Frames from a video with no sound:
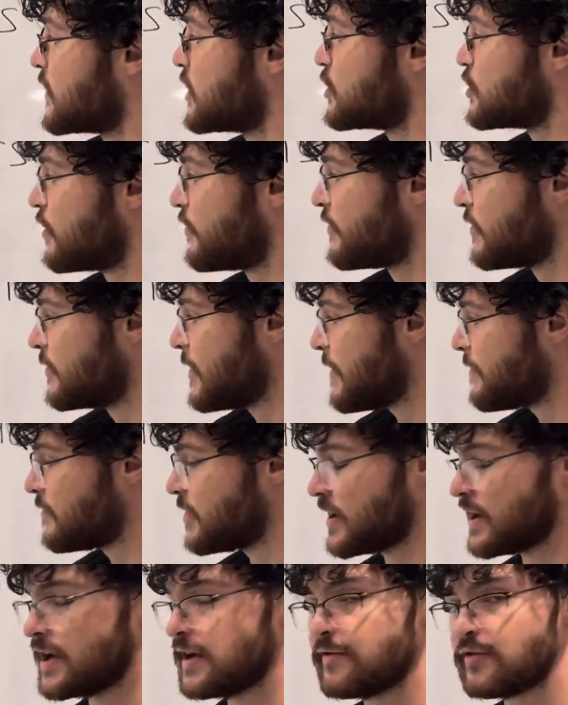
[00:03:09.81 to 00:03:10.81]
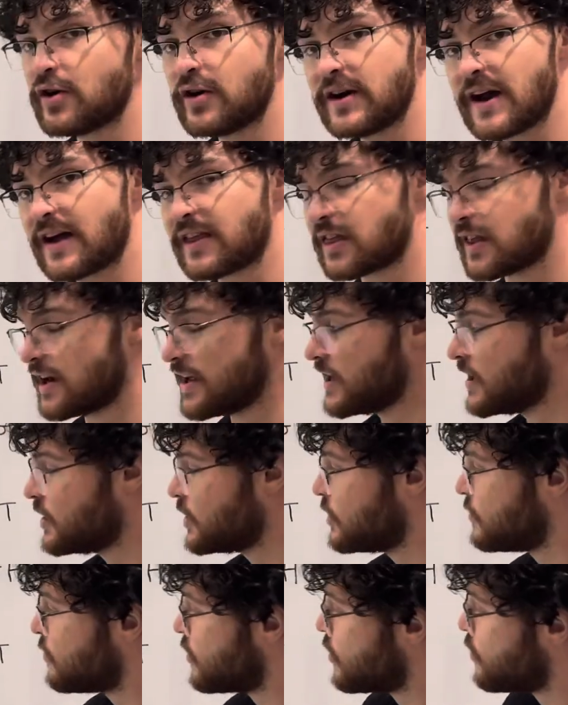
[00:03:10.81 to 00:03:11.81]
So remember, if you're an athlete,
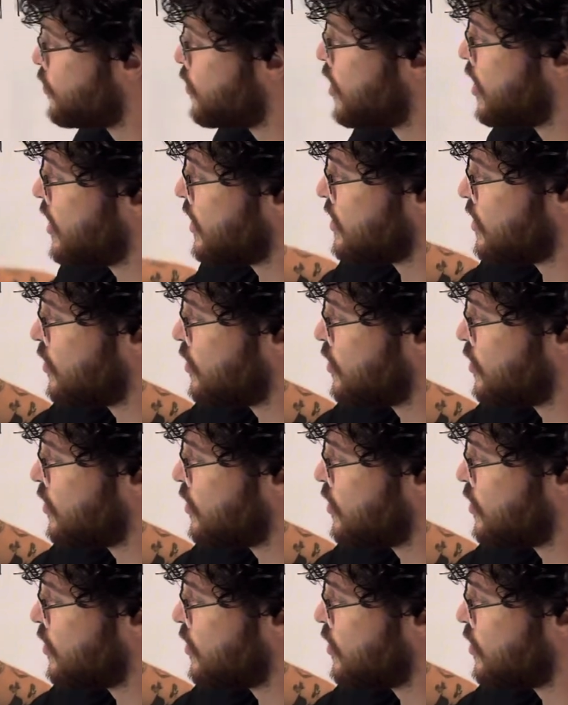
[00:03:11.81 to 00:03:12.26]
you want to work